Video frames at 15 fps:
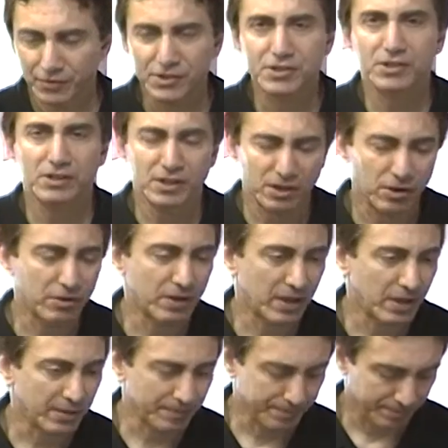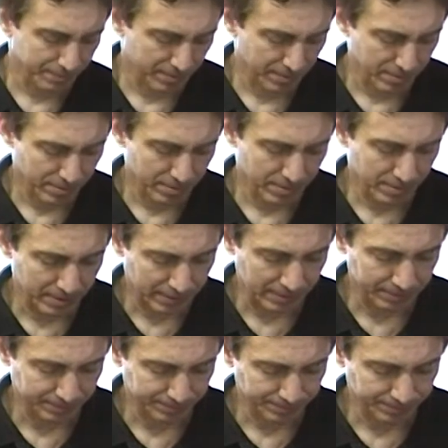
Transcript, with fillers: Fiscally, okay. Okay, they will not